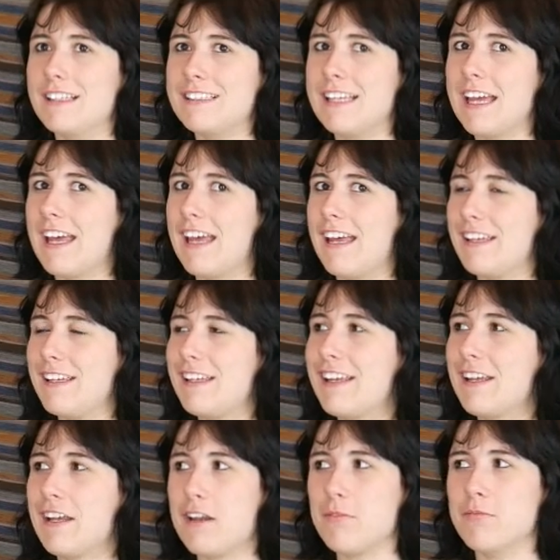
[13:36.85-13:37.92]
Yeah,
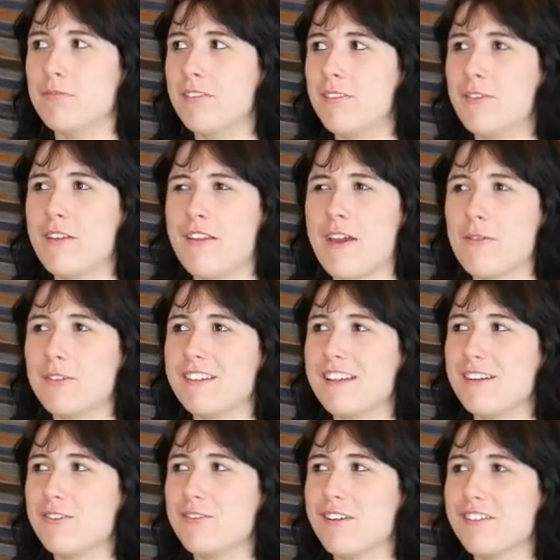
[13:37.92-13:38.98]
that was
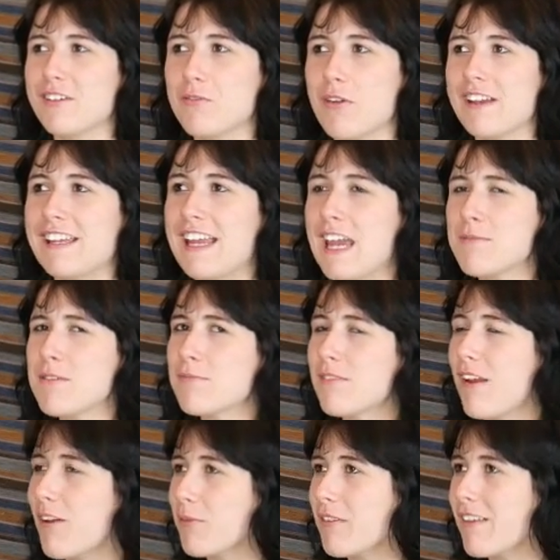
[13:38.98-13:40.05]
an interesting one. He came
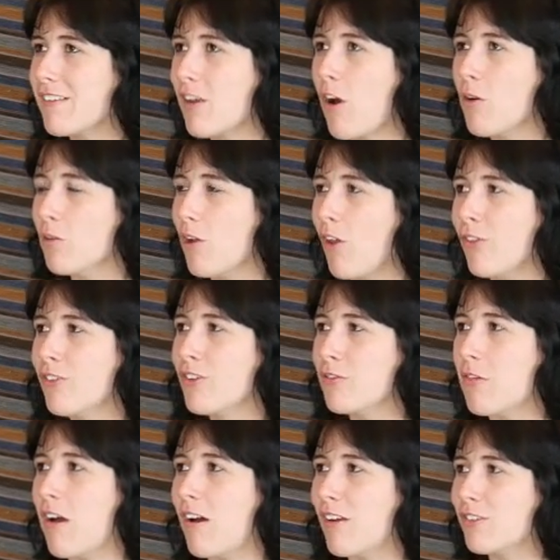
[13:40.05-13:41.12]
in like with his whole
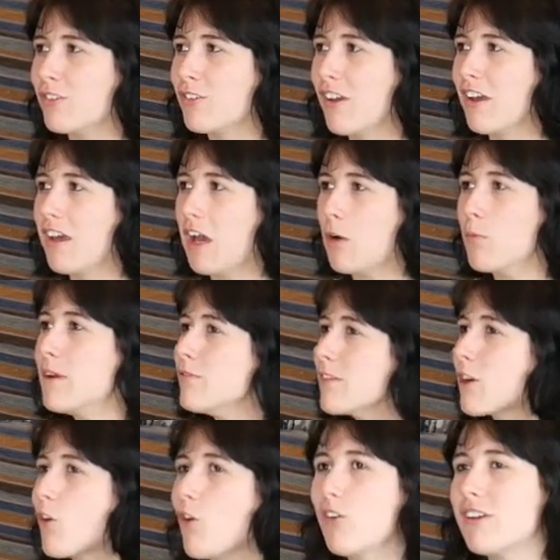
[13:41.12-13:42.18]
entourage, and we
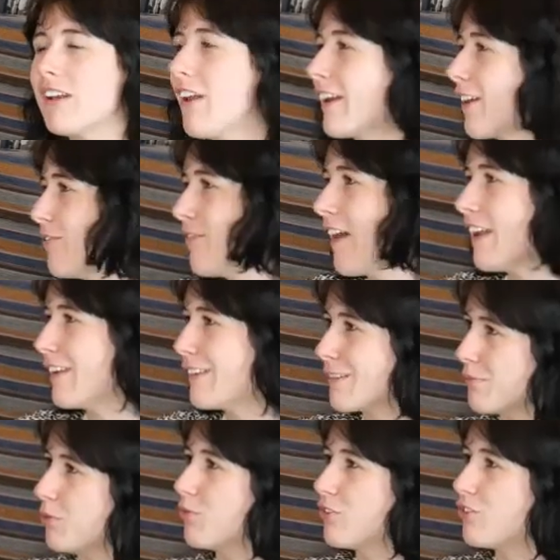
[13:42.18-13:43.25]
record in like a fairly
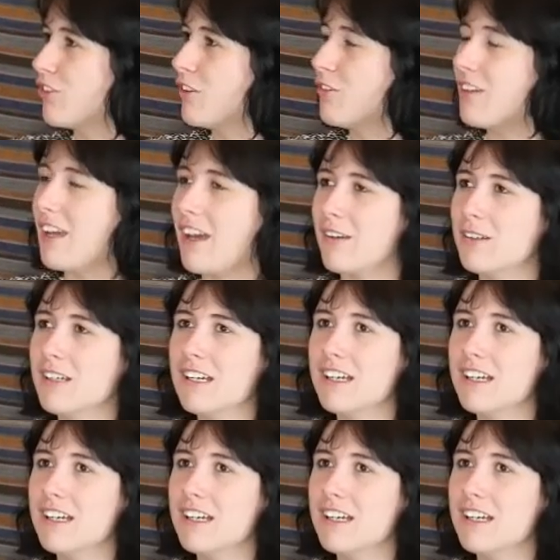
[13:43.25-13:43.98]
small studio.